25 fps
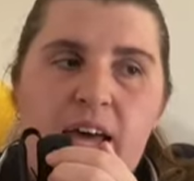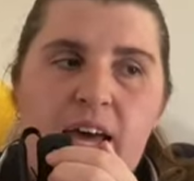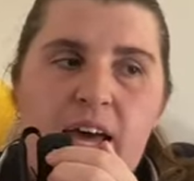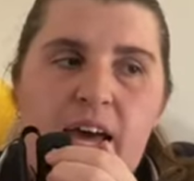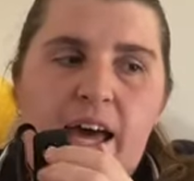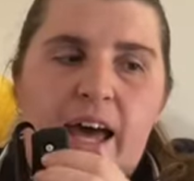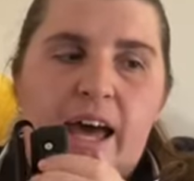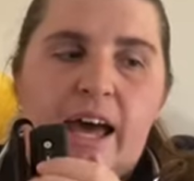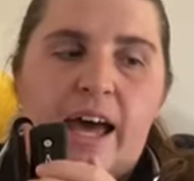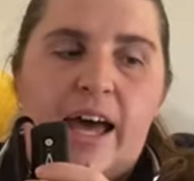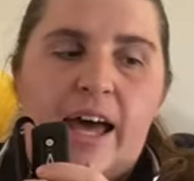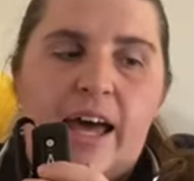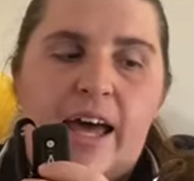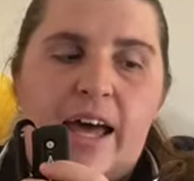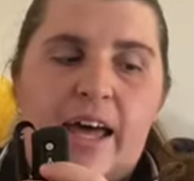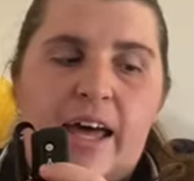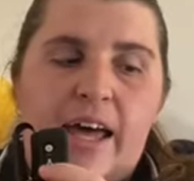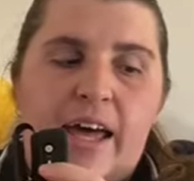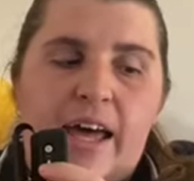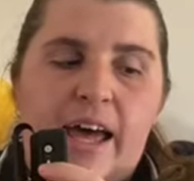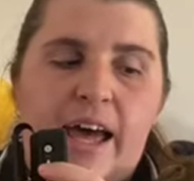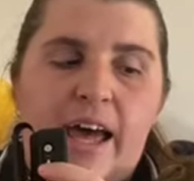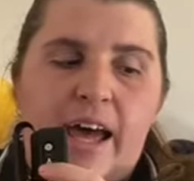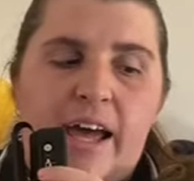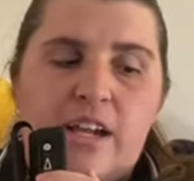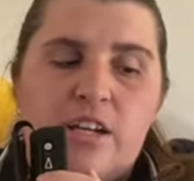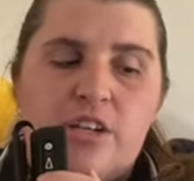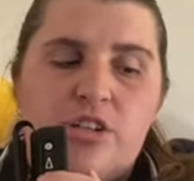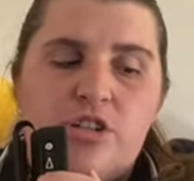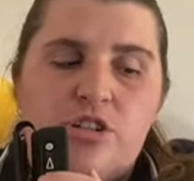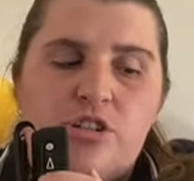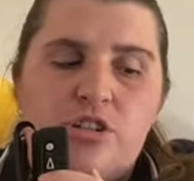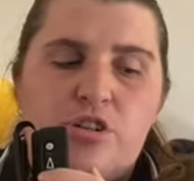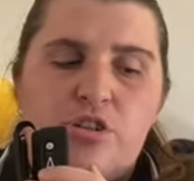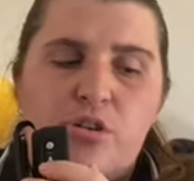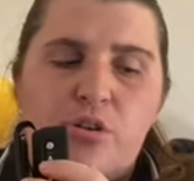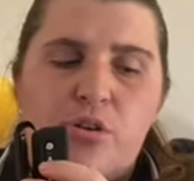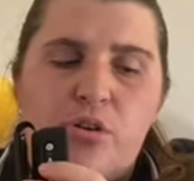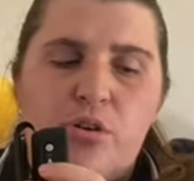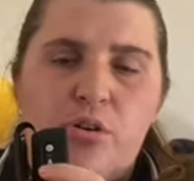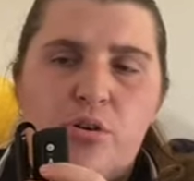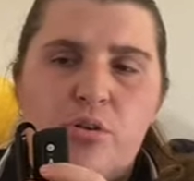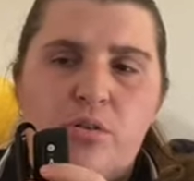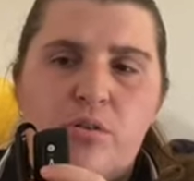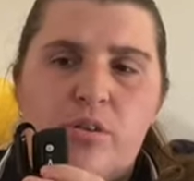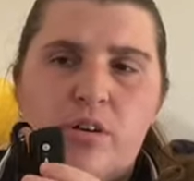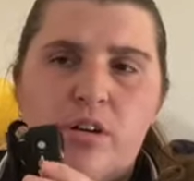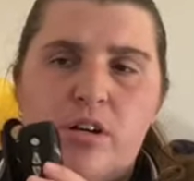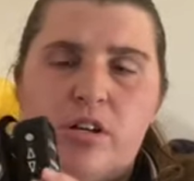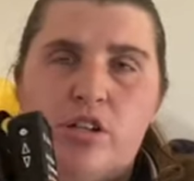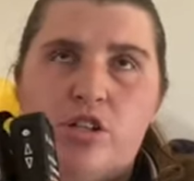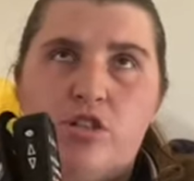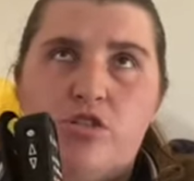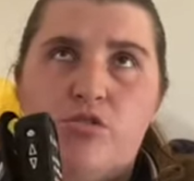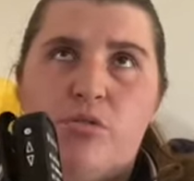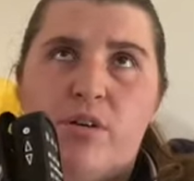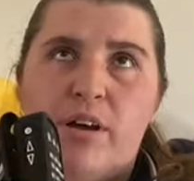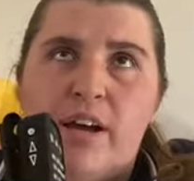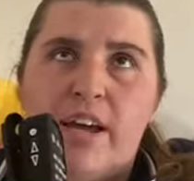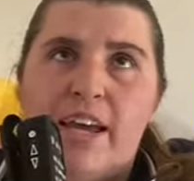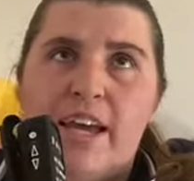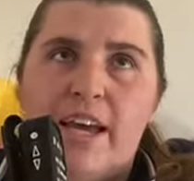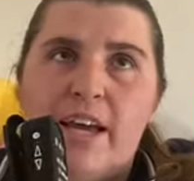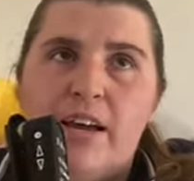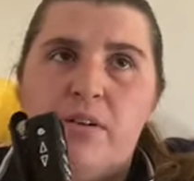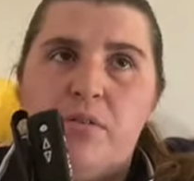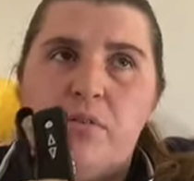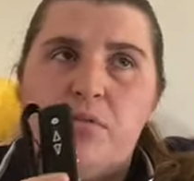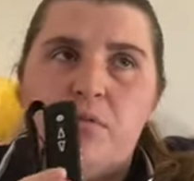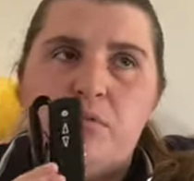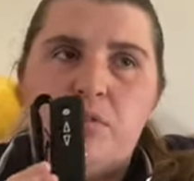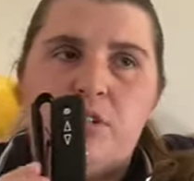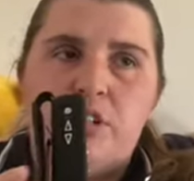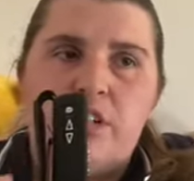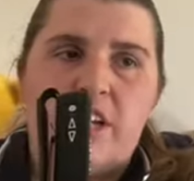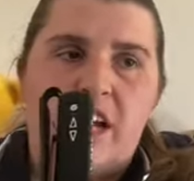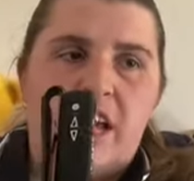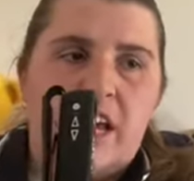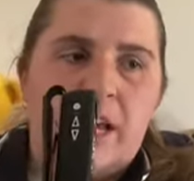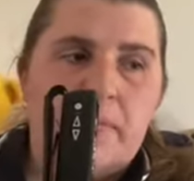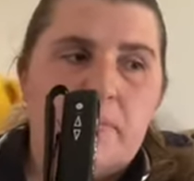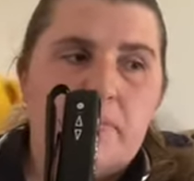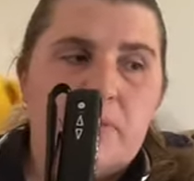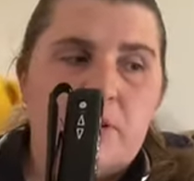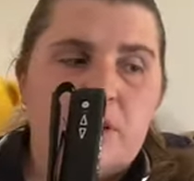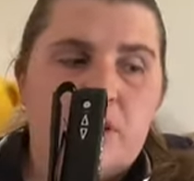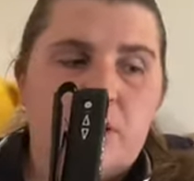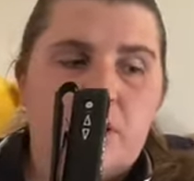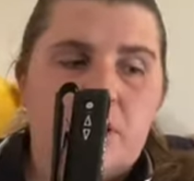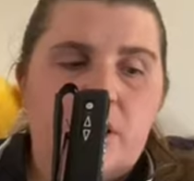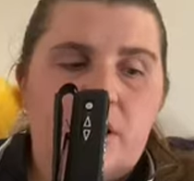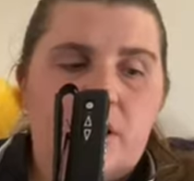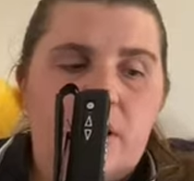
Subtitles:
and 2 triangle-shaped